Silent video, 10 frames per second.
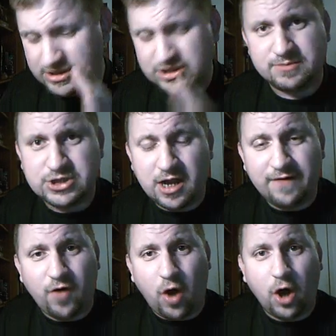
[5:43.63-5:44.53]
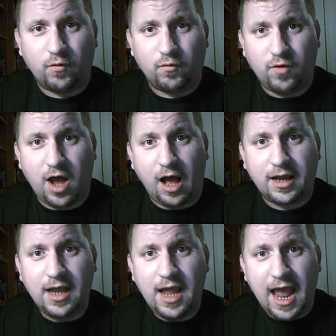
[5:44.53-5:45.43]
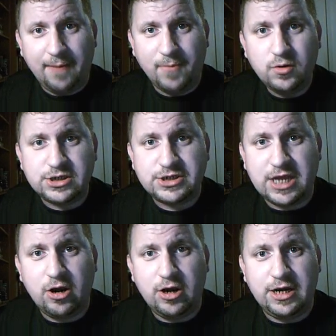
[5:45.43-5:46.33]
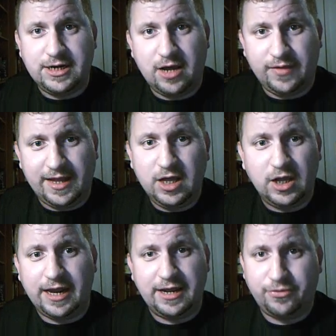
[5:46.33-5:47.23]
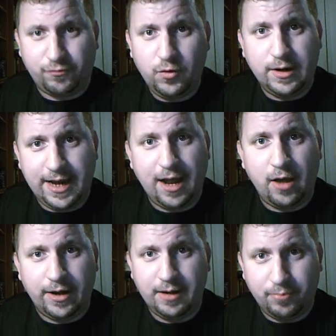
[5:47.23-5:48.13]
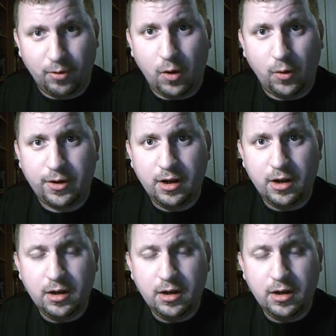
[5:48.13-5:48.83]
some stuff on a rock, and Moses carried it down the hill, and he threw it down, and it broke.